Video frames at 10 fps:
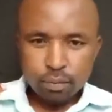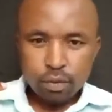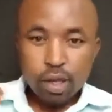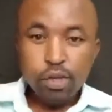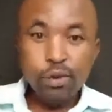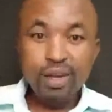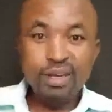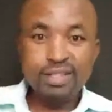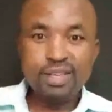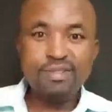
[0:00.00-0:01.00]
you will
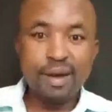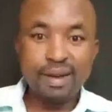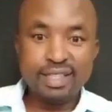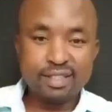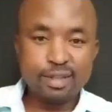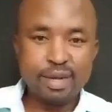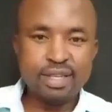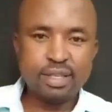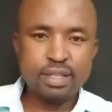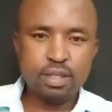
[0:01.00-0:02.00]
receive a text
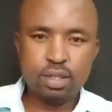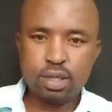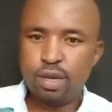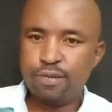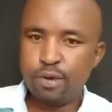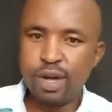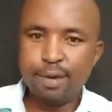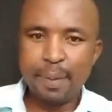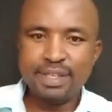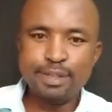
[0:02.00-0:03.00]
message if you had
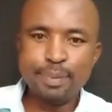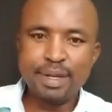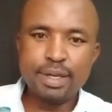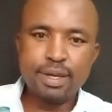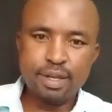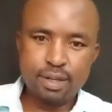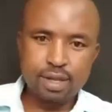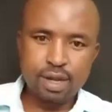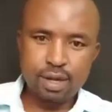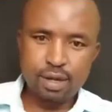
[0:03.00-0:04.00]
participated in
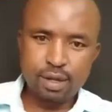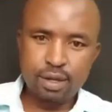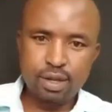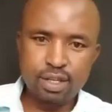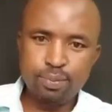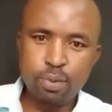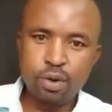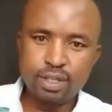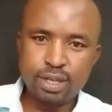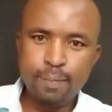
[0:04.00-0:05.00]
these
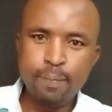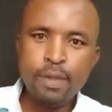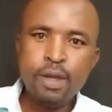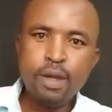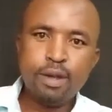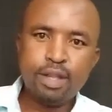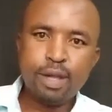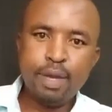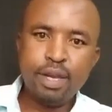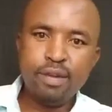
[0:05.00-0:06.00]
bonds, in the
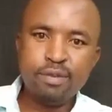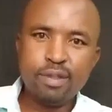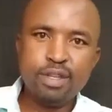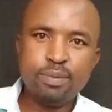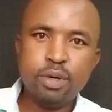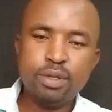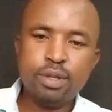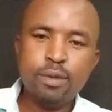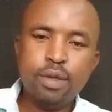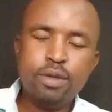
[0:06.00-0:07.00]
bidding for these bonds.
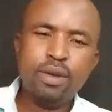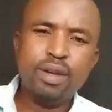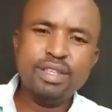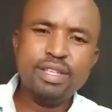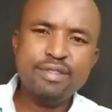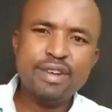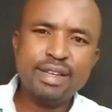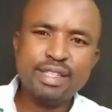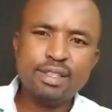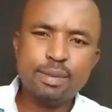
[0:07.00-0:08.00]
You will receive a
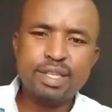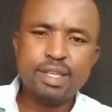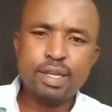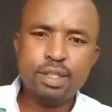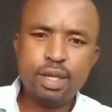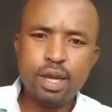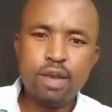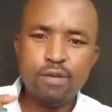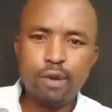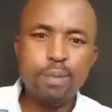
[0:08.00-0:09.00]
text message
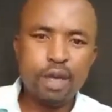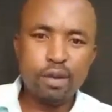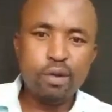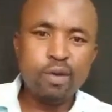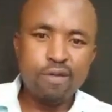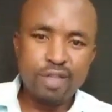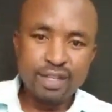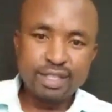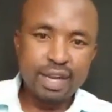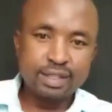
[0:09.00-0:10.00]
informing you of the
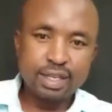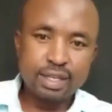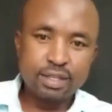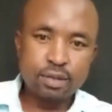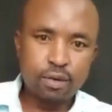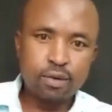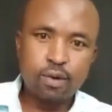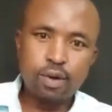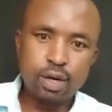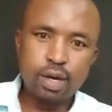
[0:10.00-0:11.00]
success
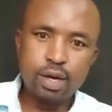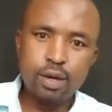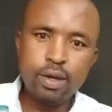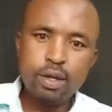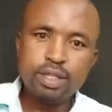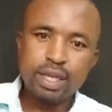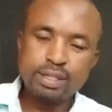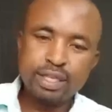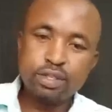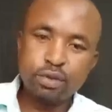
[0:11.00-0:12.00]
or
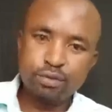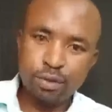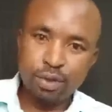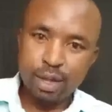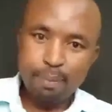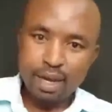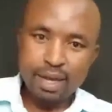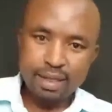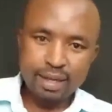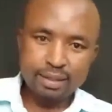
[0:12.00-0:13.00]
success of the bid
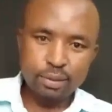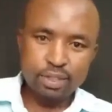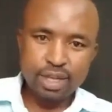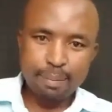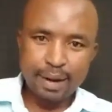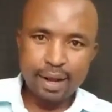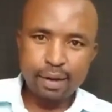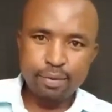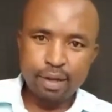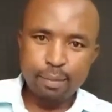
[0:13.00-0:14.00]
that was applied,
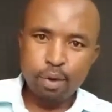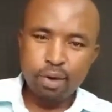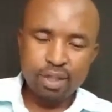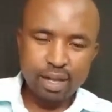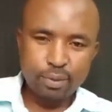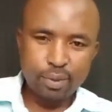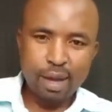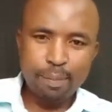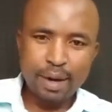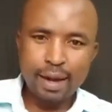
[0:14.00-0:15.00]
of the bond that we
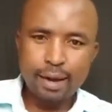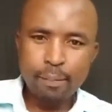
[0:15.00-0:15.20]
applied.